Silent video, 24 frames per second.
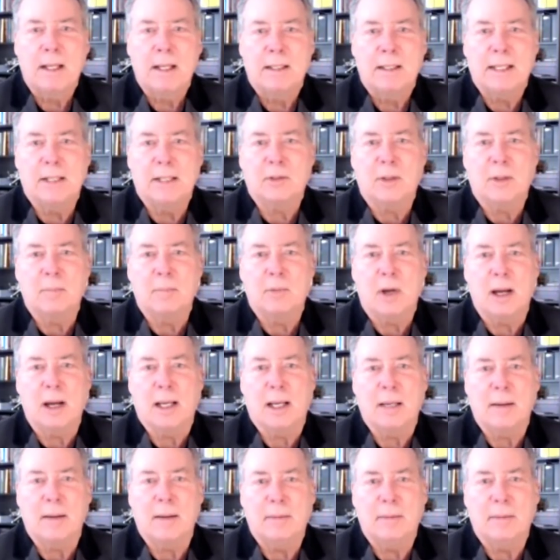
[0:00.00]
That's what I'm
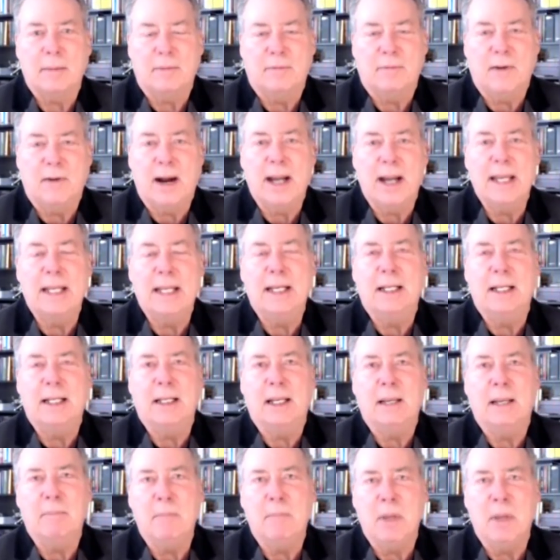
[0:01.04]
talking about. I'm defining
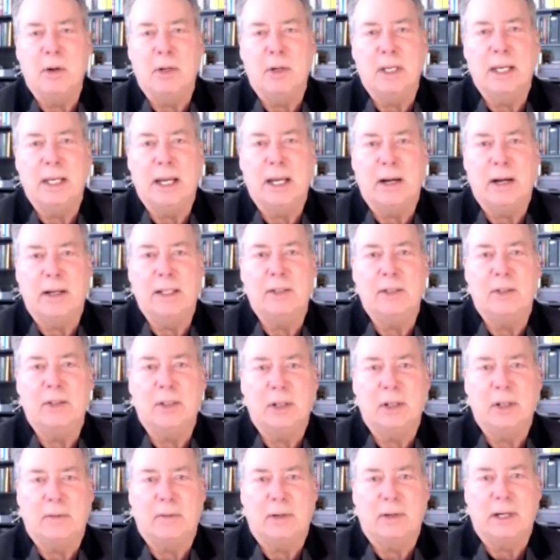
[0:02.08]
a millionaire in
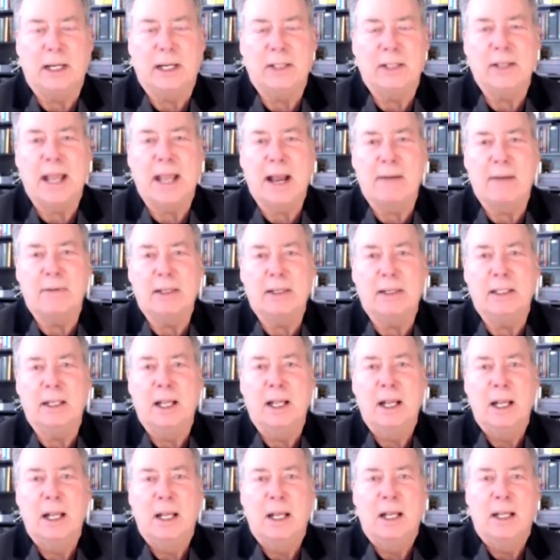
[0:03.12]
silver as having
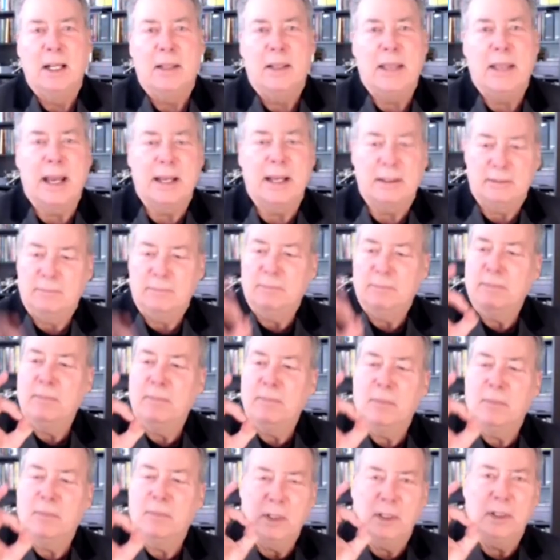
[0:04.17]
that
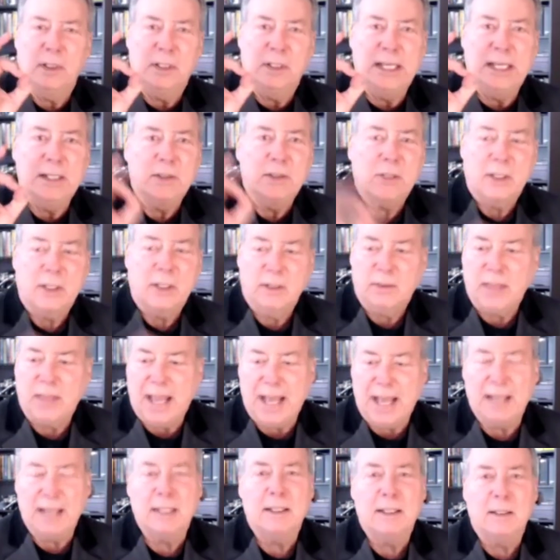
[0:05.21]
disc,
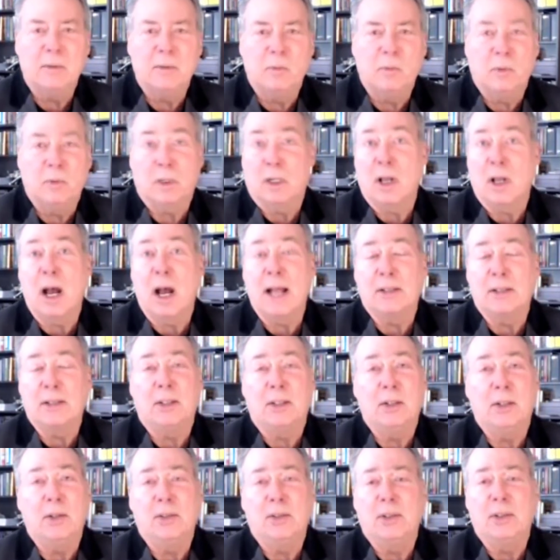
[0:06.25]
that
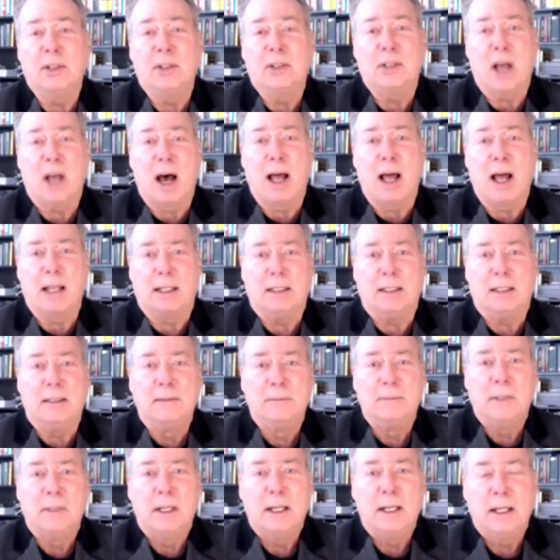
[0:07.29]
constitutional dollar,
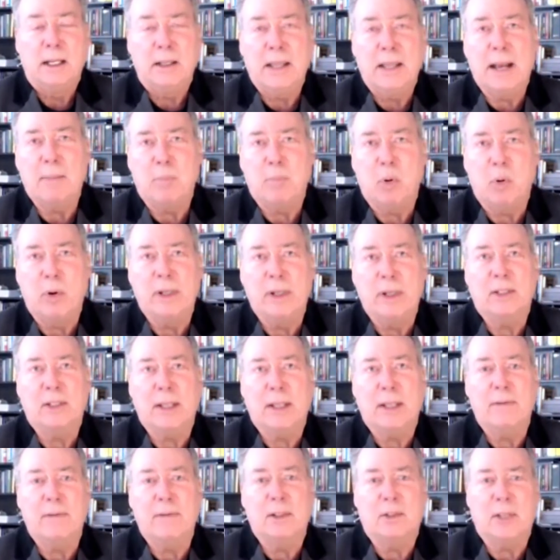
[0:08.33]
that
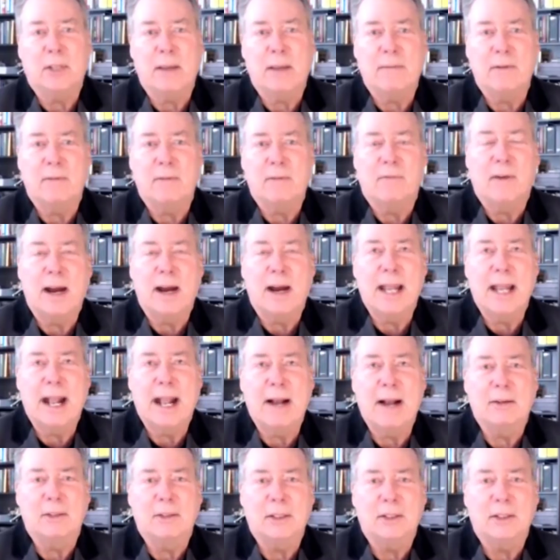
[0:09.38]
0.77 fine
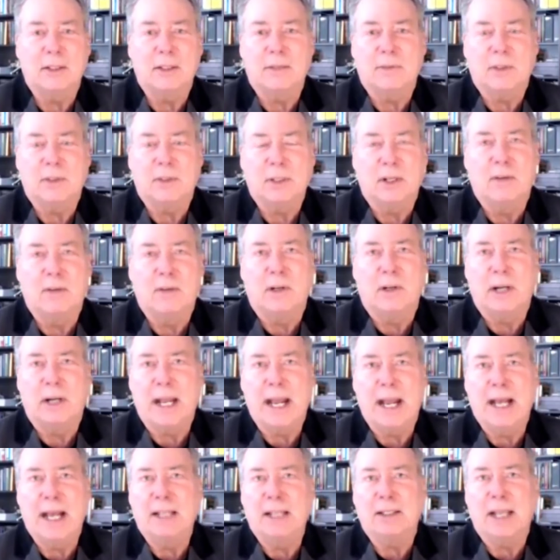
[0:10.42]
ounces of silver
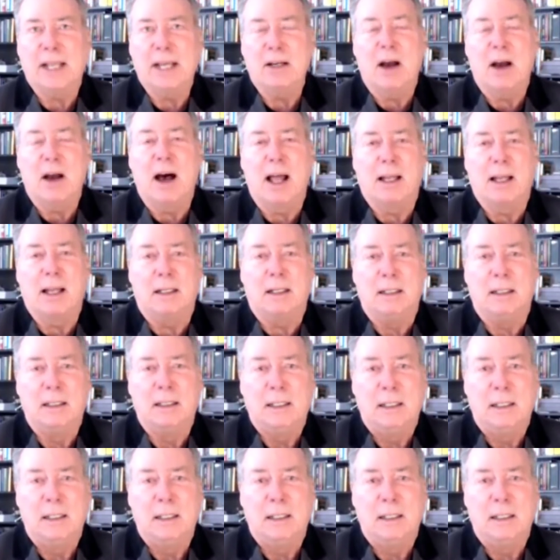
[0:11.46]
as a dollar.